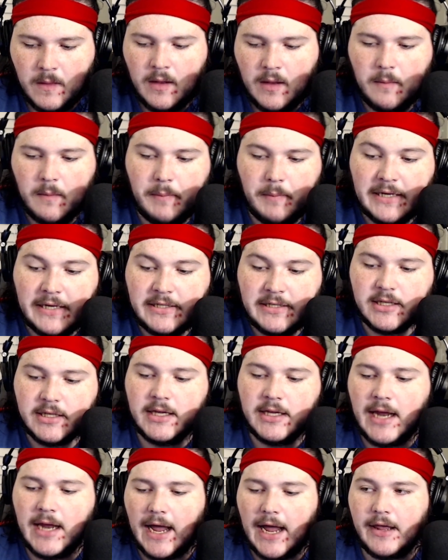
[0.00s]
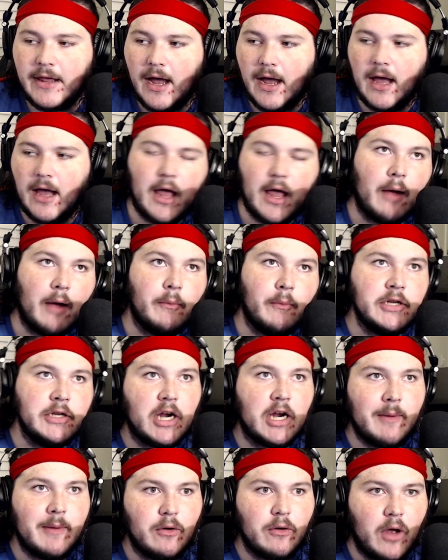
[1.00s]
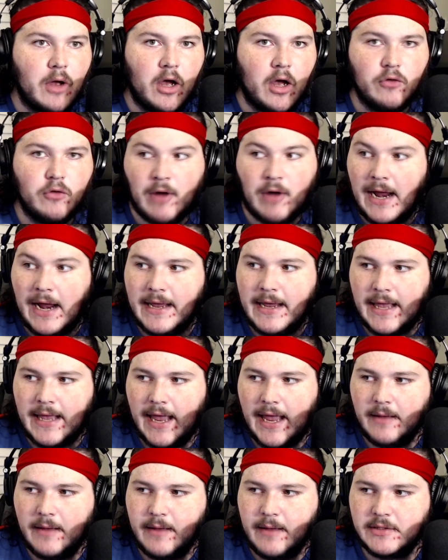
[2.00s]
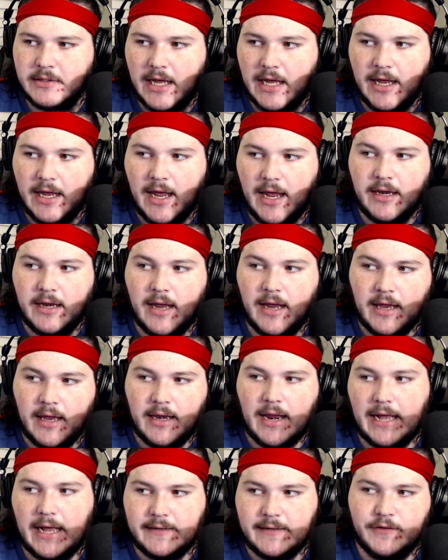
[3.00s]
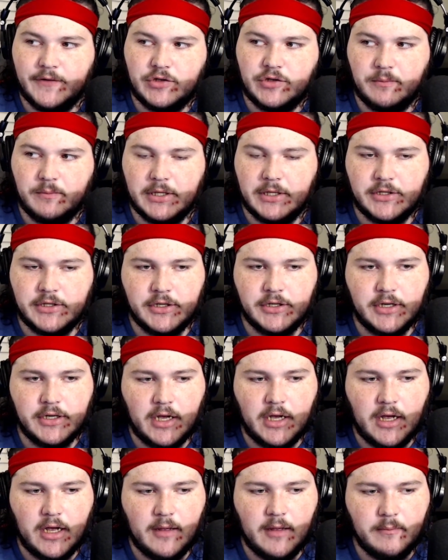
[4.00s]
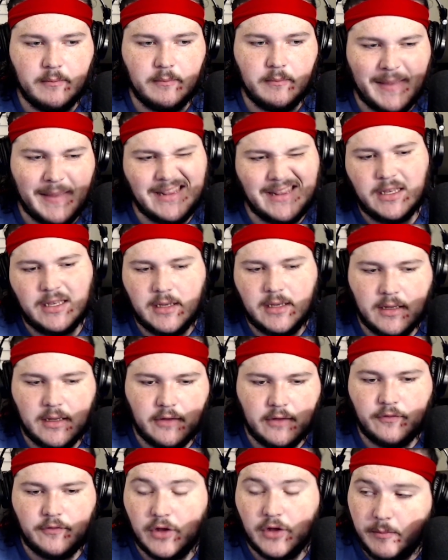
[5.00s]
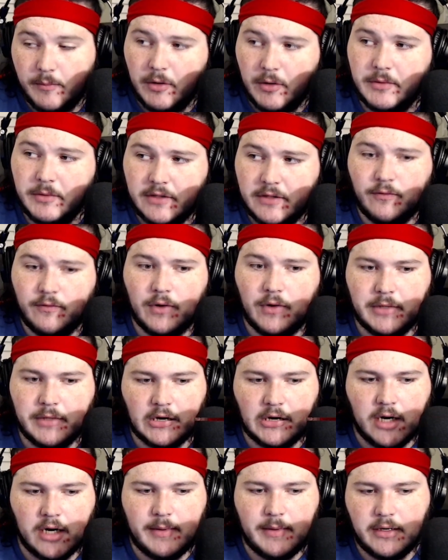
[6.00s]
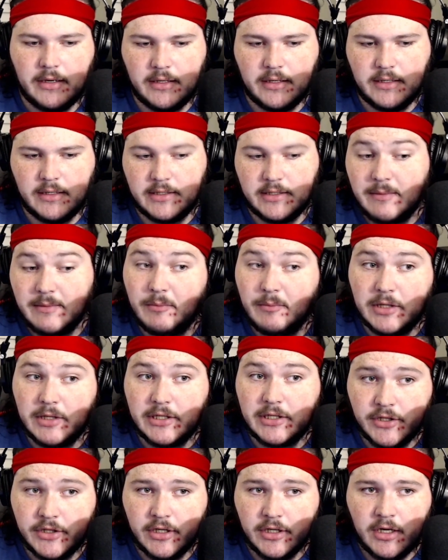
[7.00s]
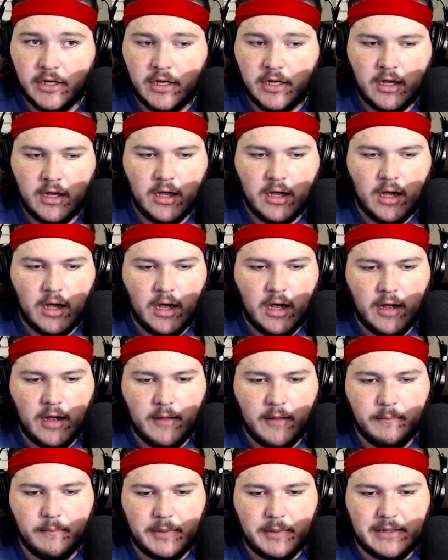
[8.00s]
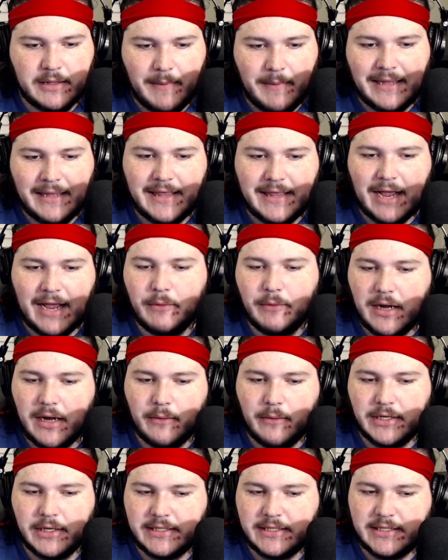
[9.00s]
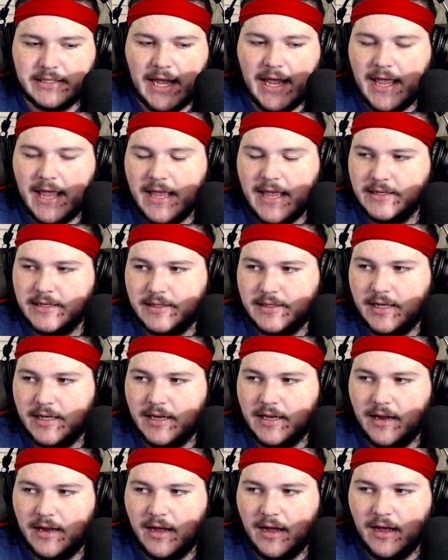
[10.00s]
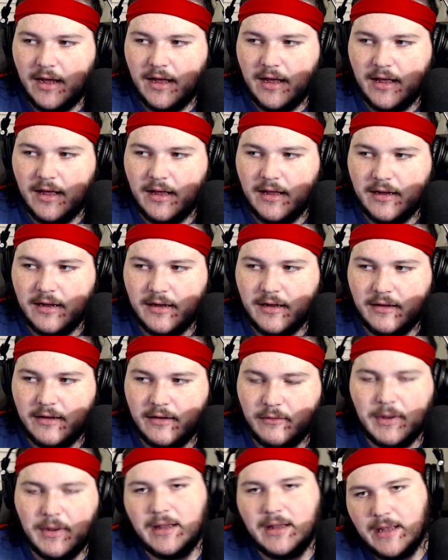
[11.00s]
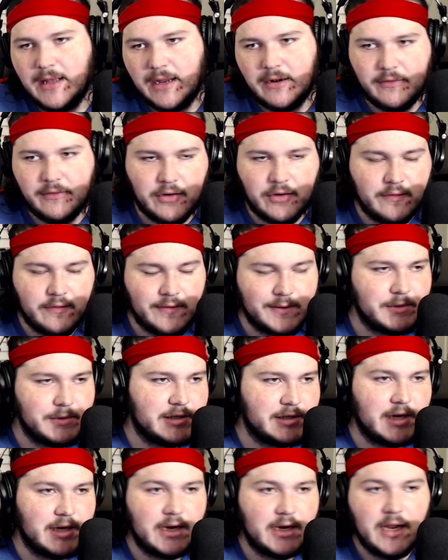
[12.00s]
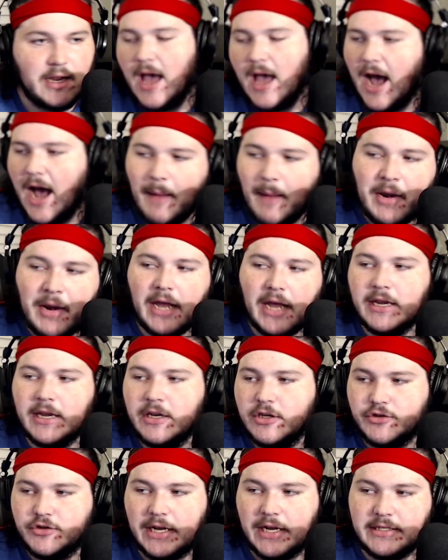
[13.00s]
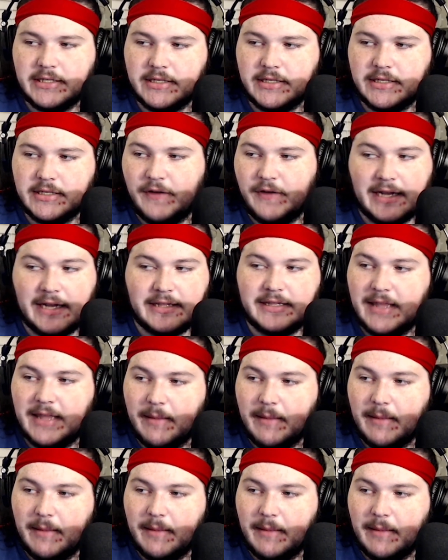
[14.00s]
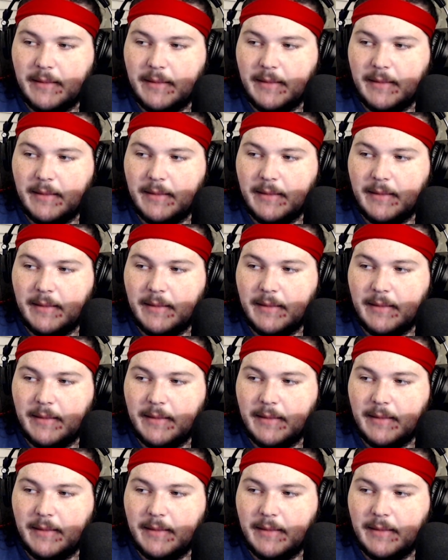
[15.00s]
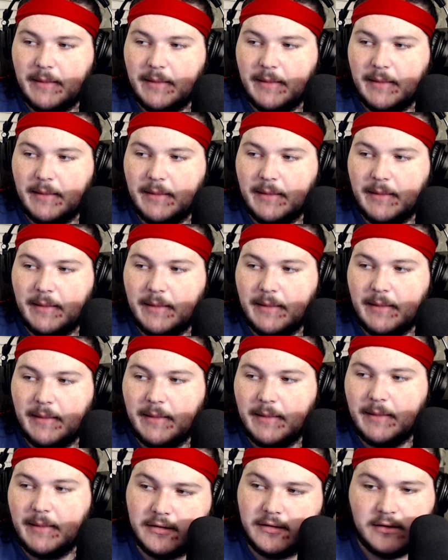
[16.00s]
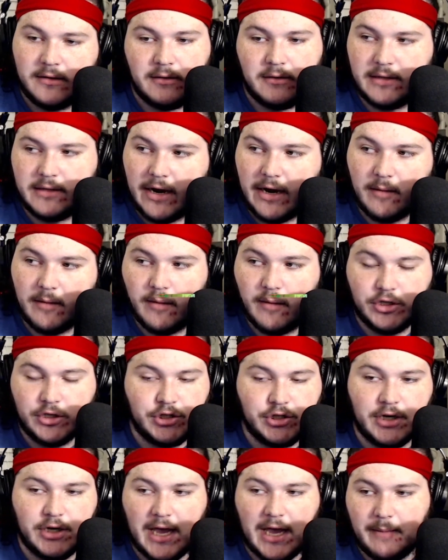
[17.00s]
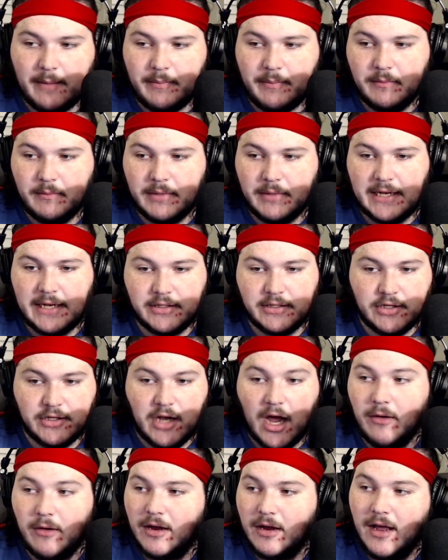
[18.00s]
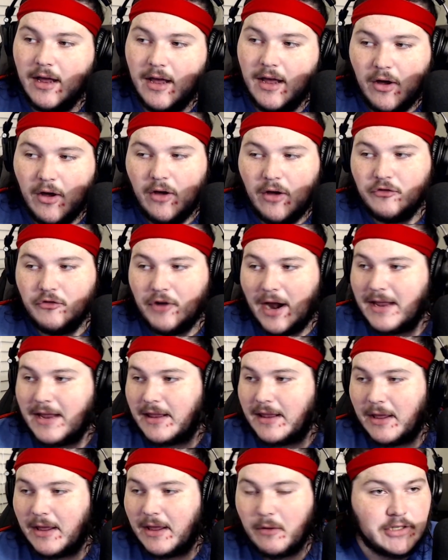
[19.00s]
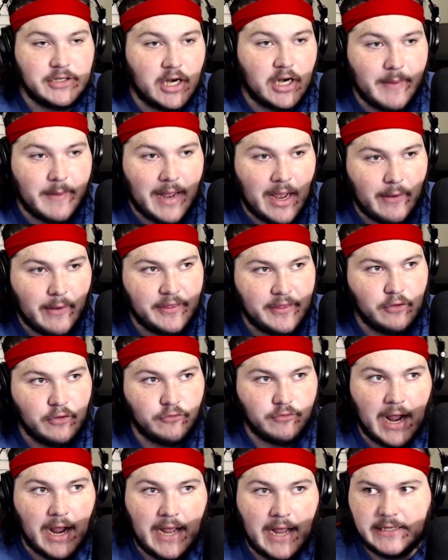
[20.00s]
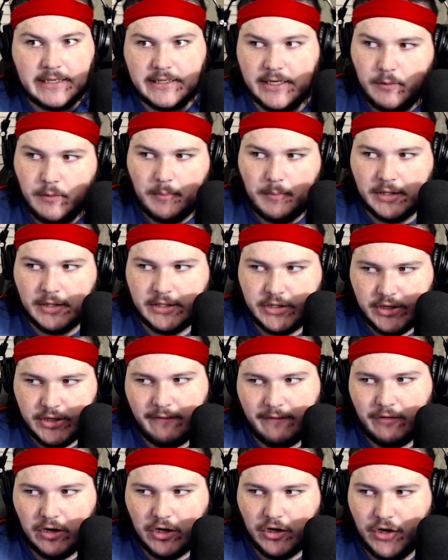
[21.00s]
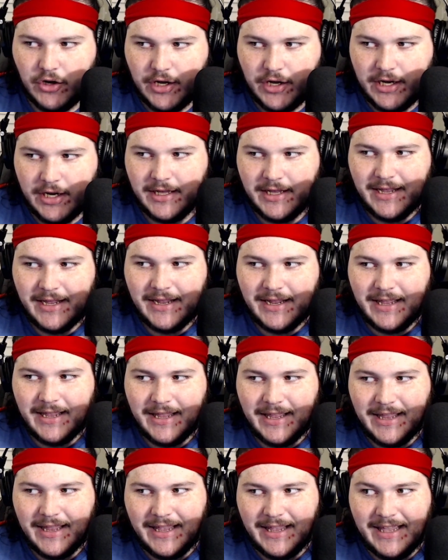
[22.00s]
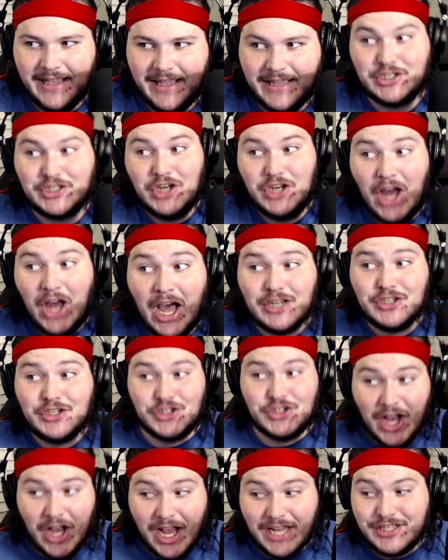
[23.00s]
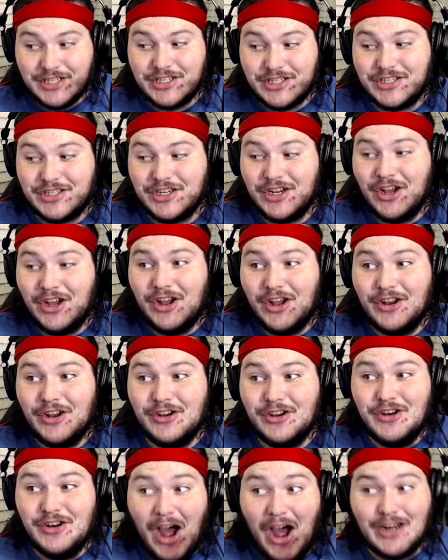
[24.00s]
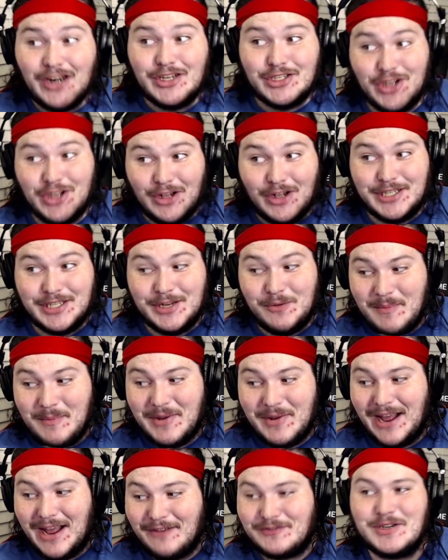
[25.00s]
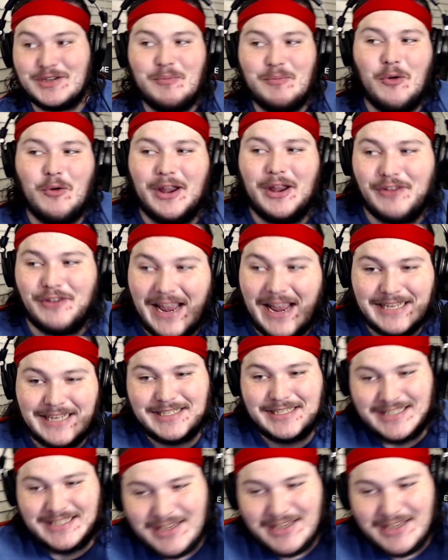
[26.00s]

Basically, I want to talk about Riot Games and Activision Blizzard. But mainly for the purposes of what I'm going to talk about, it's gonna be Blizzard. But the main thing I want to say is that well, I don't even know if I'm going to say it. I'm not going to address the fact that they both assault women. That's bad and terrible and shouldn't happen. But that's not right. Like when I talk about how I think Riot did what Blizzard never could, it's not just not assaulting women after a point, right? Because